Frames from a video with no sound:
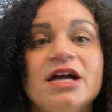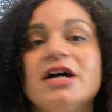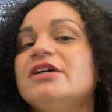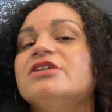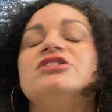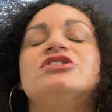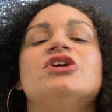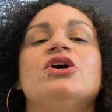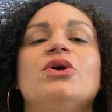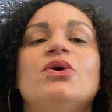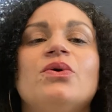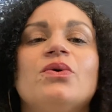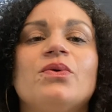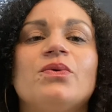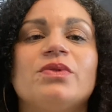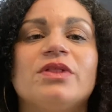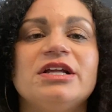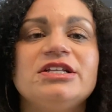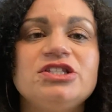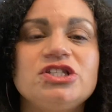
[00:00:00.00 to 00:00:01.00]
So
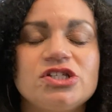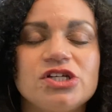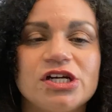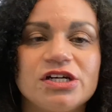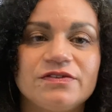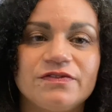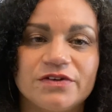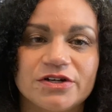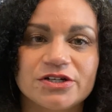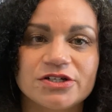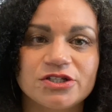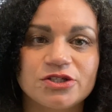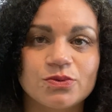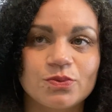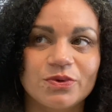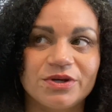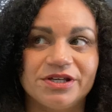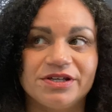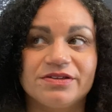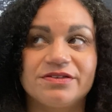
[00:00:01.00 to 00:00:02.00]
let's start first
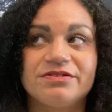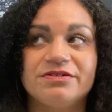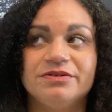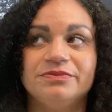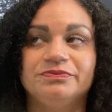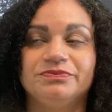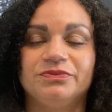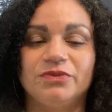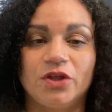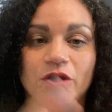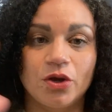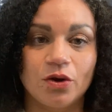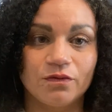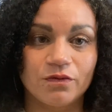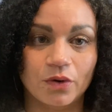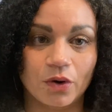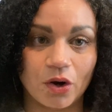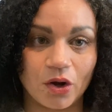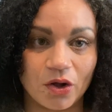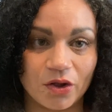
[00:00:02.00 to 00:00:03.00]
with the
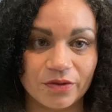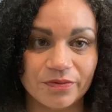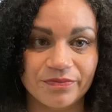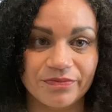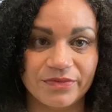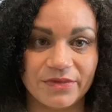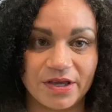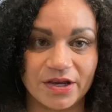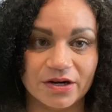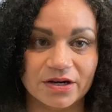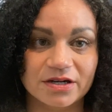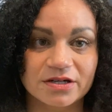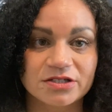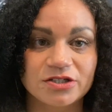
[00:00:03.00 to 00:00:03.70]
overall year.